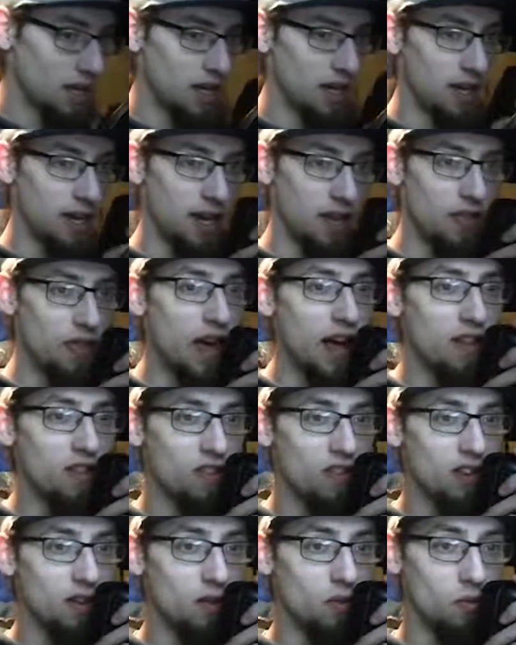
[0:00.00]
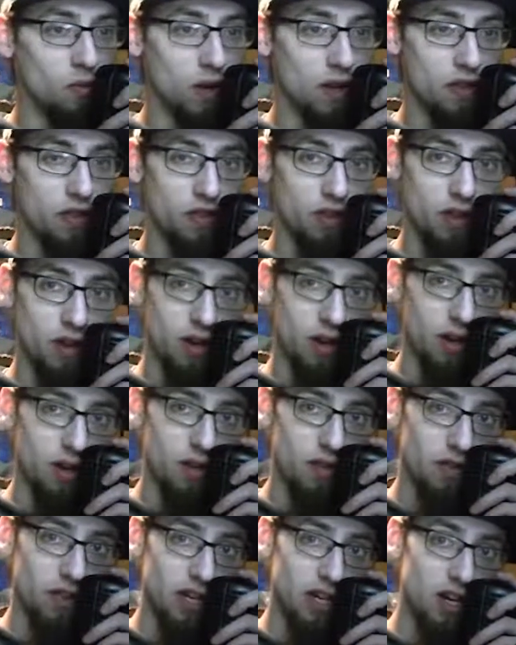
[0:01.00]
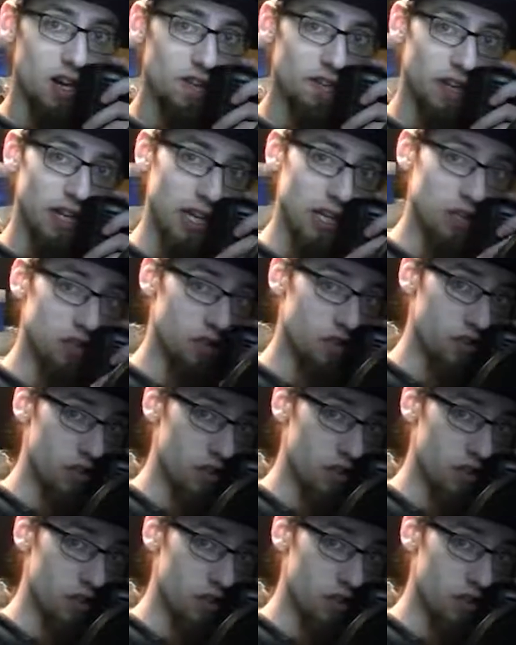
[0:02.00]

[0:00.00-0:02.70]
And that's it with the thing off again, just so